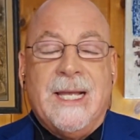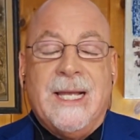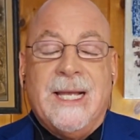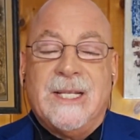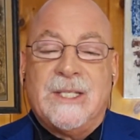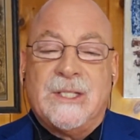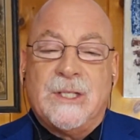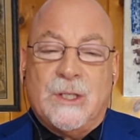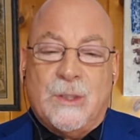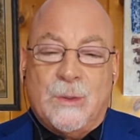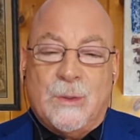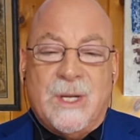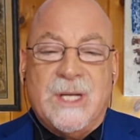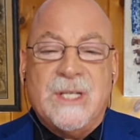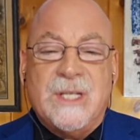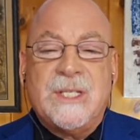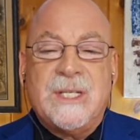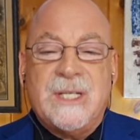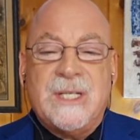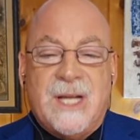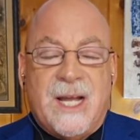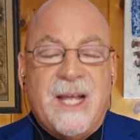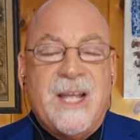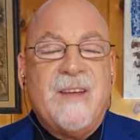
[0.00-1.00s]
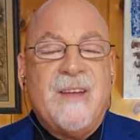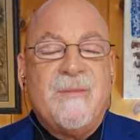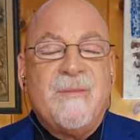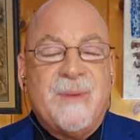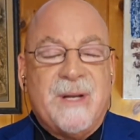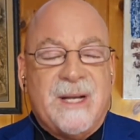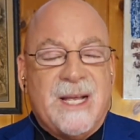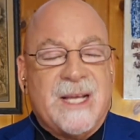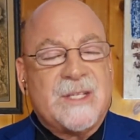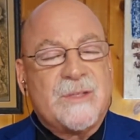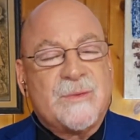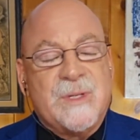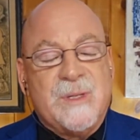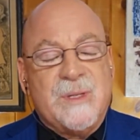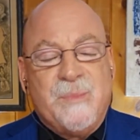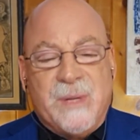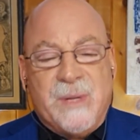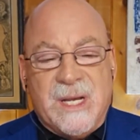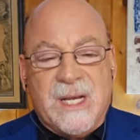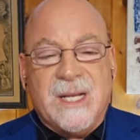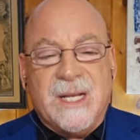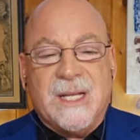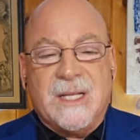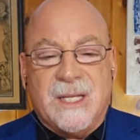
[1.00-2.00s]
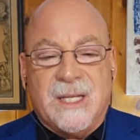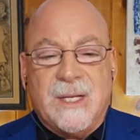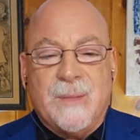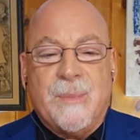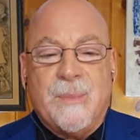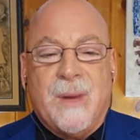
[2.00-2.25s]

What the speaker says: It's a question I have been asked repeatedly